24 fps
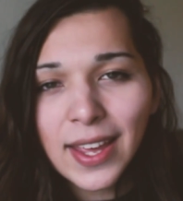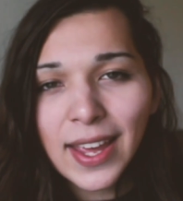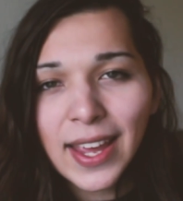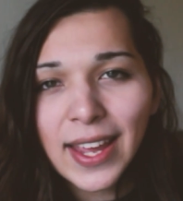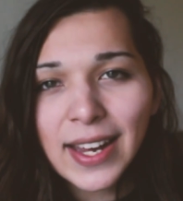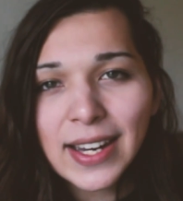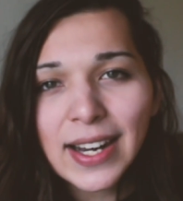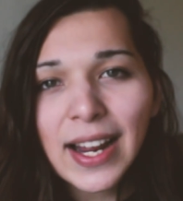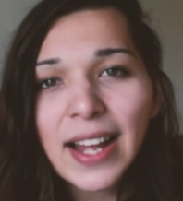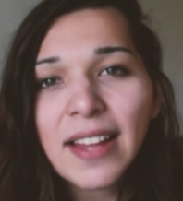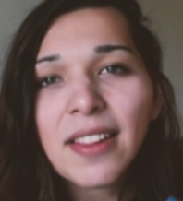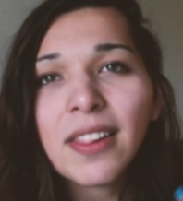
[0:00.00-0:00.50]

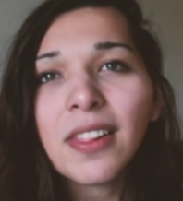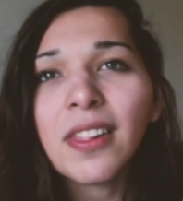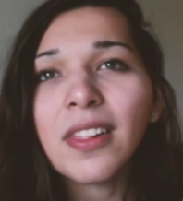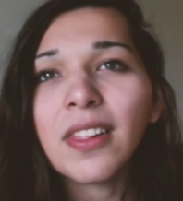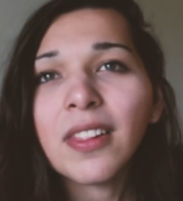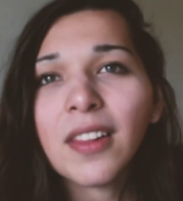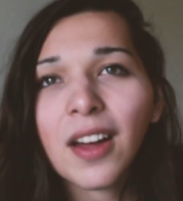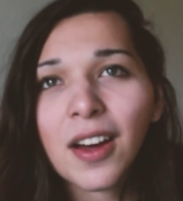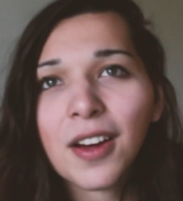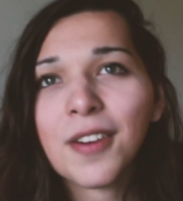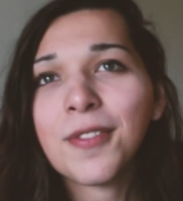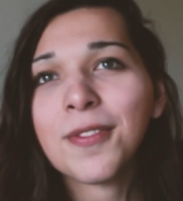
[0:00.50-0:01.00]
And I
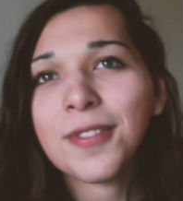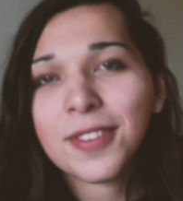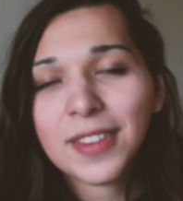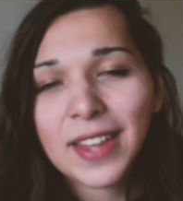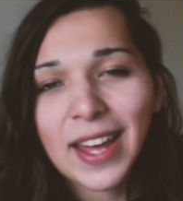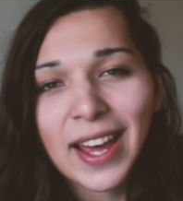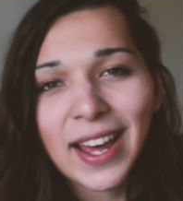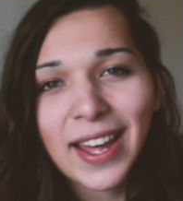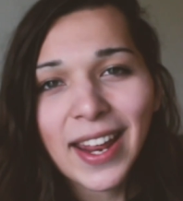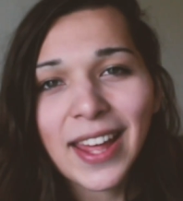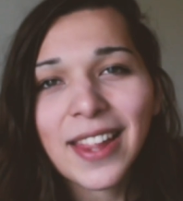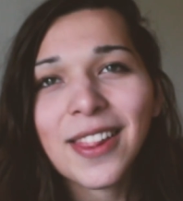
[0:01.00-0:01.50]
love
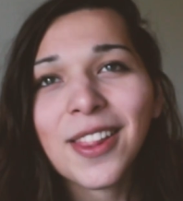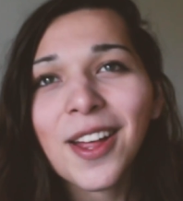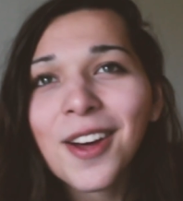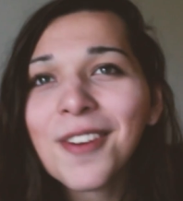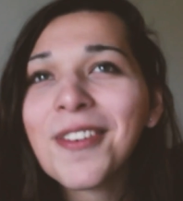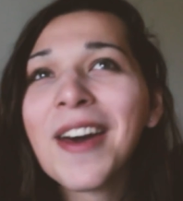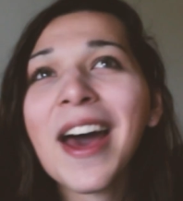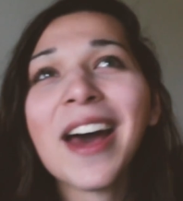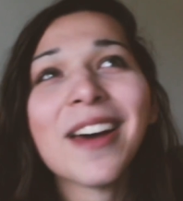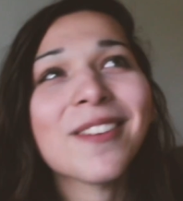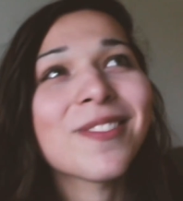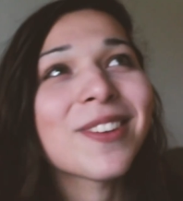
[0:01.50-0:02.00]
that. I
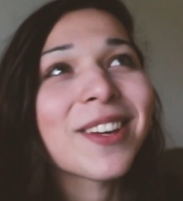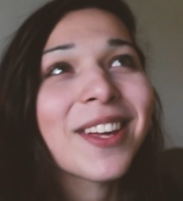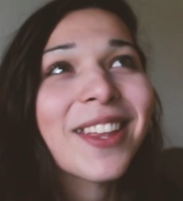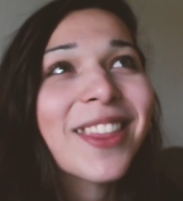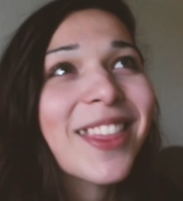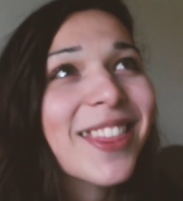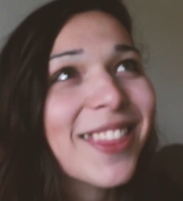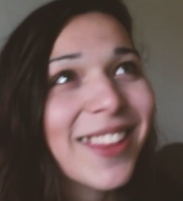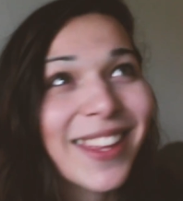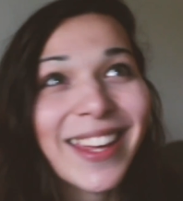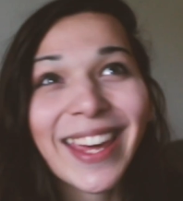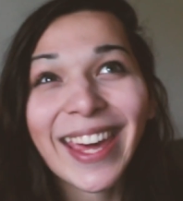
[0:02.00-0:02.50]
love having a
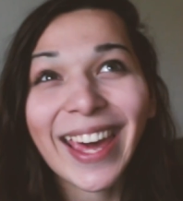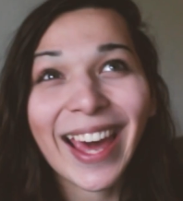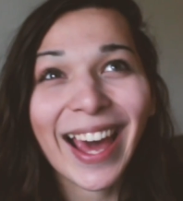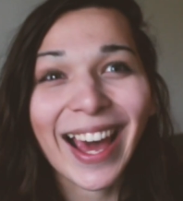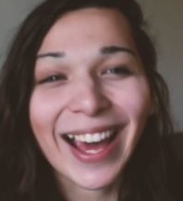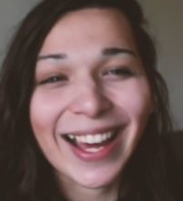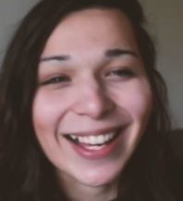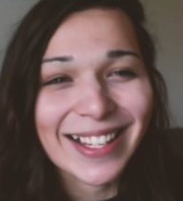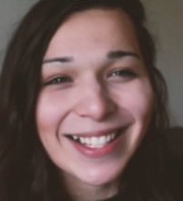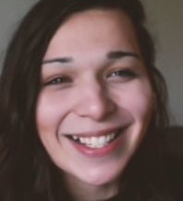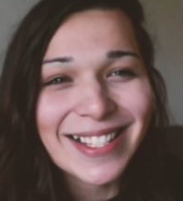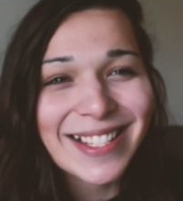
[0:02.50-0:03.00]
thick
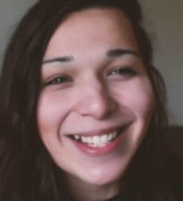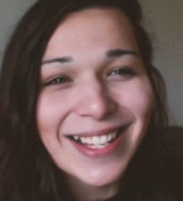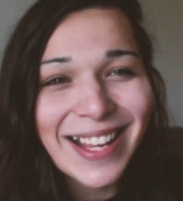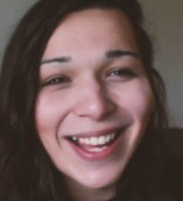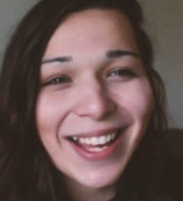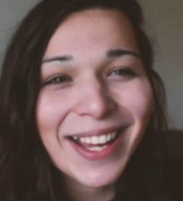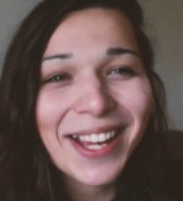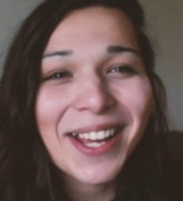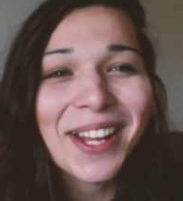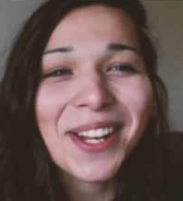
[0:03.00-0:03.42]
ass.